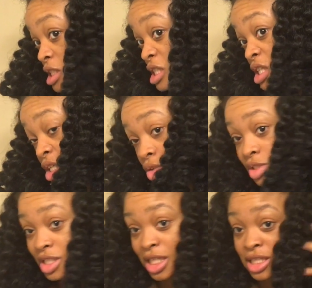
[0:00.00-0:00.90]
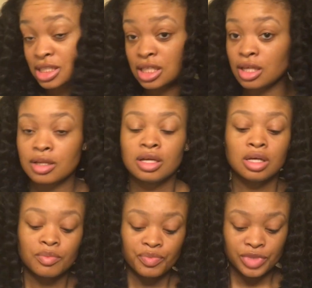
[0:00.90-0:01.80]
still decent.
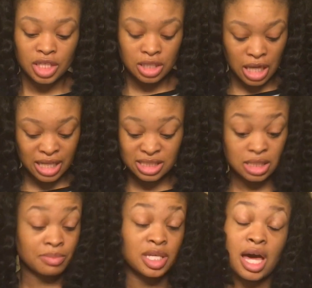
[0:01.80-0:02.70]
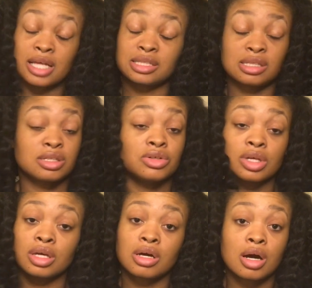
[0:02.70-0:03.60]
I still
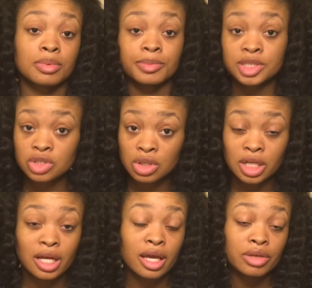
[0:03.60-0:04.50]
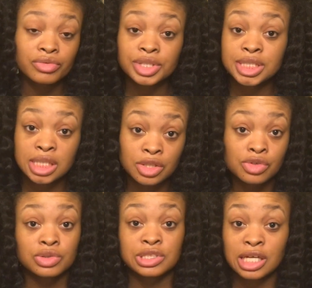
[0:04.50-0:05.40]
get compliments on it every
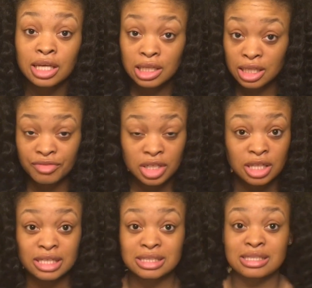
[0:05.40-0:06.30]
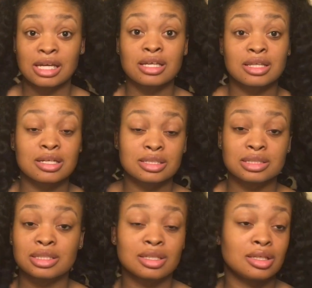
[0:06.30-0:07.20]
single day, even in the state that
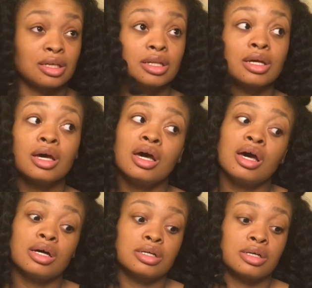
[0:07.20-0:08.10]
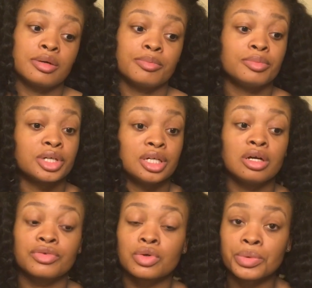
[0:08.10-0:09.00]
it's in. But
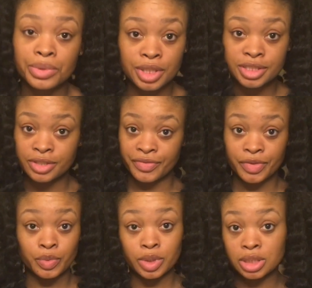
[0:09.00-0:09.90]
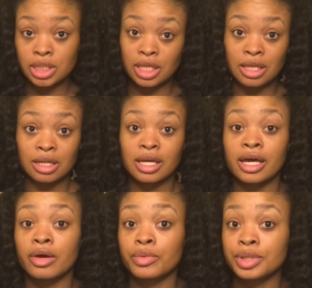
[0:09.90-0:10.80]
of course, if you look at
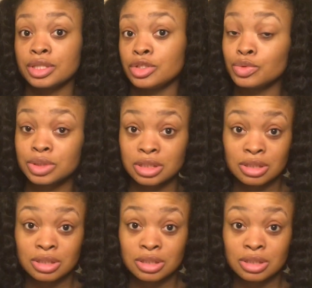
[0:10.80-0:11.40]
how it used